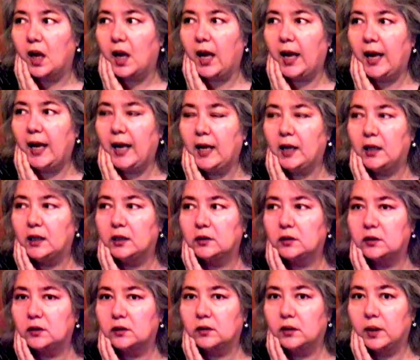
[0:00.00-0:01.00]

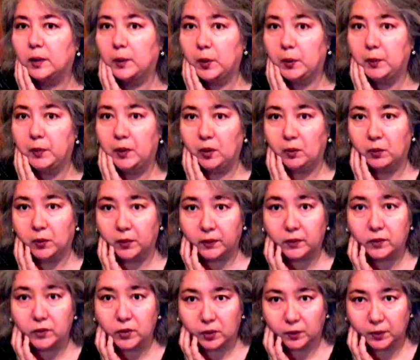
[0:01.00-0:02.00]
And they put me on birth
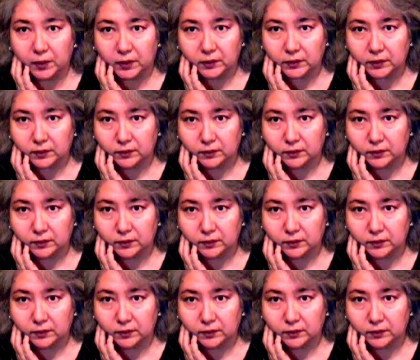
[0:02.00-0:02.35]
control pills.